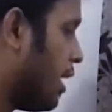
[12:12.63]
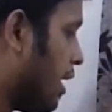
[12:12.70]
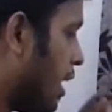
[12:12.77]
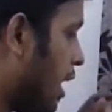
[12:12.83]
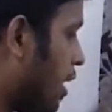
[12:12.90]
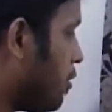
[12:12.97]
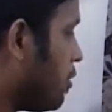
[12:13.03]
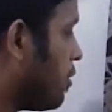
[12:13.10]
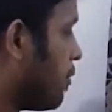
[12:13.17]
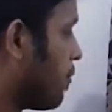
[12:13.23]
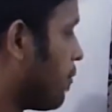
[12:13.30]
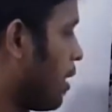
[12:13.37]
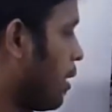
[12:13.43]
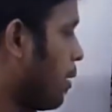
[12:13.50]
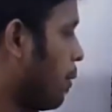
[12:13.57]
Now
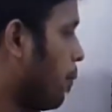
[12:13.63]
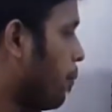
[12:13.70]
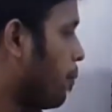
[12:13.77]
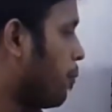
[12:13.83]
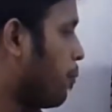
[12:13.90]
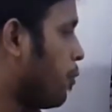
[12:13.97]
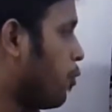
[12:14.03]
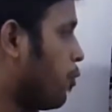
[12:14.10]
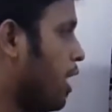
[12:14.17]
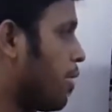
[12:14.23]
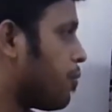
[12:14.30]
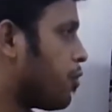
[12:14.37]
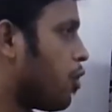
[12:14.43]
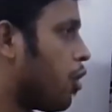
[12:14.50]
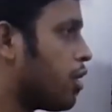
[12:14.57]
we
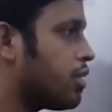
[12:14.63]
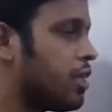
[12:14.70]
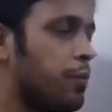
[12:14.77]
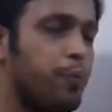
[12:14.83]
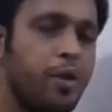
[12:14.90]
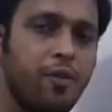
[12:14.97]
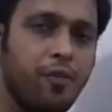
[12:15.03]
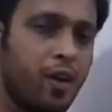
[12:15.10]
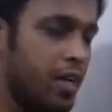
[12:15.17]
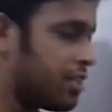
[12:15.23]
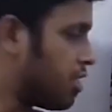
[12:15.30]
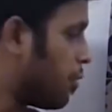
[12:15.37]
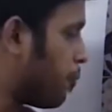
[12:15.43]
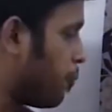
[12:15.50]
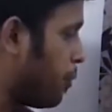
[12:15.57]
have got the p
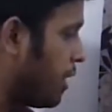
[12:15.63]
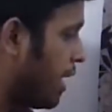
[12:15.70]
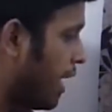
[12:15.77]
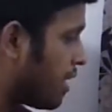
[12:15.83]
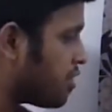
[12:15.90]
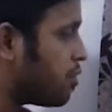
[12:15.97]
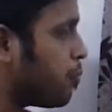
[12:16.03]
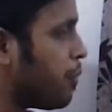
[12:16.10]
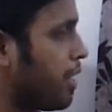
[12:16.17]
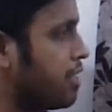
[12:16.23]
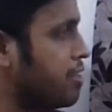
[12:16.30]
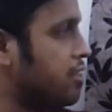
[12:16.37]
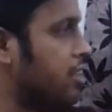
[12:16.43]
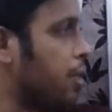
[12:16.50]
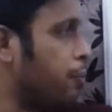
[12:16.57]
function. Px
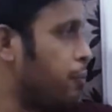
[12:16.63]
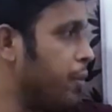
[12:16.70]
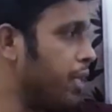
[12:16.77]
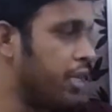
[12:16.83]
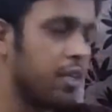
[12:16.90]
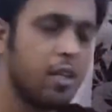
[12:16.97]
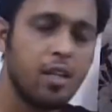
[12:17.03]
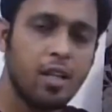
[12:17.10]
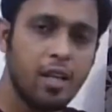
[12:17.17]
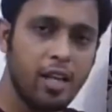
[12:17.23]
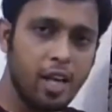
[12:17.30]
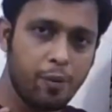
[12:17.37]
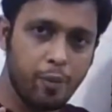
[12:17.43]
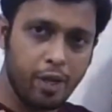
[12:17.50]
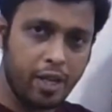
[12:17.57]
means the p.
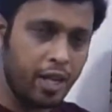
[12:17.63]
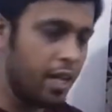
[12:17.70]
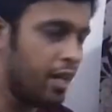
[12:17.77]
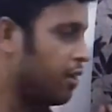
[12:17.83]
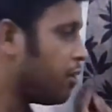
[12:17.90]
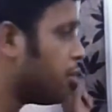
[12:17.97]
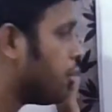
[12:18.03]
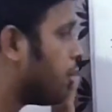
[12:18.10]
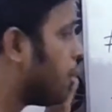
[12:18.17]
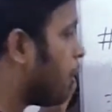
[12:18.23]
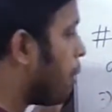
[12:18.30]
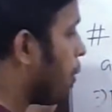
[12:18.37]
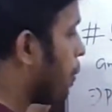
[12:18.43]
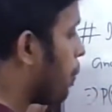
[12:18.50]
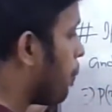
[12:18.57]
Let me tell you,
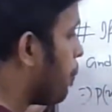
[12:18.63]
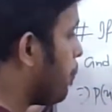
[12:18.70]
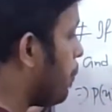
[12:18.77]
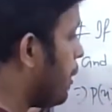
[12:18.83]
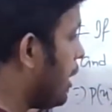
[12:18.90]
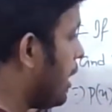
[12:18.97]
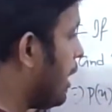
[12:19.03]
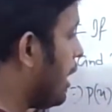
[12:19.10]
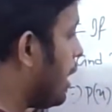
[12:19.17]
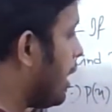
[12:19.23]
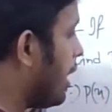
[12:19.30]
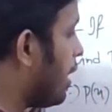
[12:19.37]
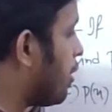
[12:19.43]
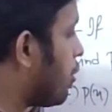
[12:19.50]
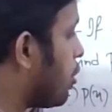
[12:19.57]
p
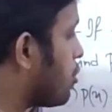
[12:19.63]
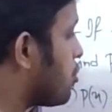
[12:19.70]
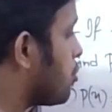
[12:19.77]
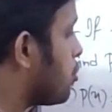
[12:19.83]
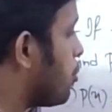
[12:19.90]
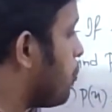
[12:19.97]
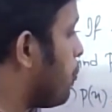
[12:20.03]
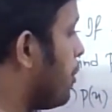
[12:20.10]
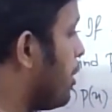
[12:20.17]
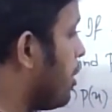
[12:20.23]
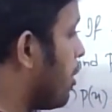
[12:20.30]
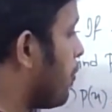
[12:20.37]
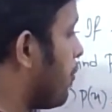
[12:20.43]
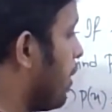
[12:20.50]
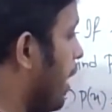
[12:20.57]
equals to p
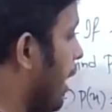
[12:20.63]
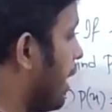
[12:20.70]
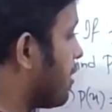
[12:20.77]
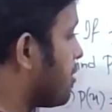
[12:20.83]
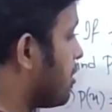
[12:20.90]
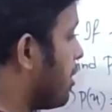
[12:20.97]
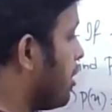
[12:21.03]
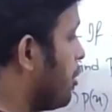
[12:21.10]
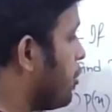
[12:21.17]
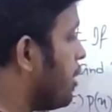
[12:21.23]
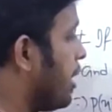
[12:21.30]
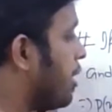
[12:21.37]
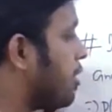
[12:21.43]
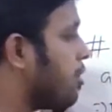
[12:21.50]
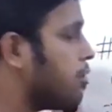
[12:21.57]
of x you
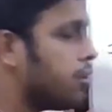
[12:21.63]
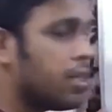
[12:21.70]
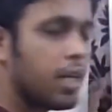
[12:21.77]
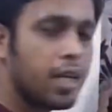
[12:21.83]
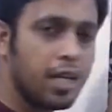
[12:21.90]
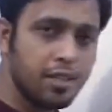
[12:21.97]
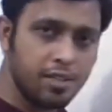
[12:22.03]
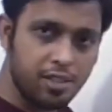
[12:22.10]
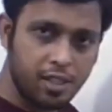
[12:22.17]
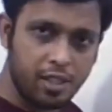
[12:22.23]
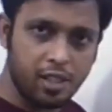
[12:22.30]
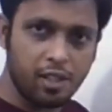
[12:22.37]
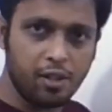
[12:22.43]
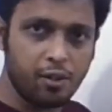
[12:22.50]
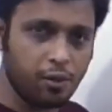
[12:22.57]
need to
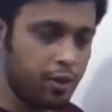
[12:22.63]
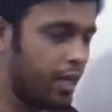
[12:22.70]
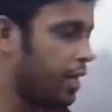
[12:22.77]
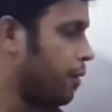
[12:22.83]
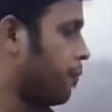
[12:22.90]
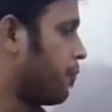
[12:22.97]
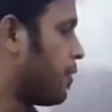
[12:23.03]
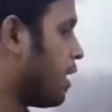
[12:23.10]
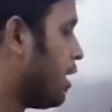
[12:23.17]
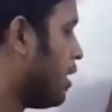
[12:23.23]
consider. Okay.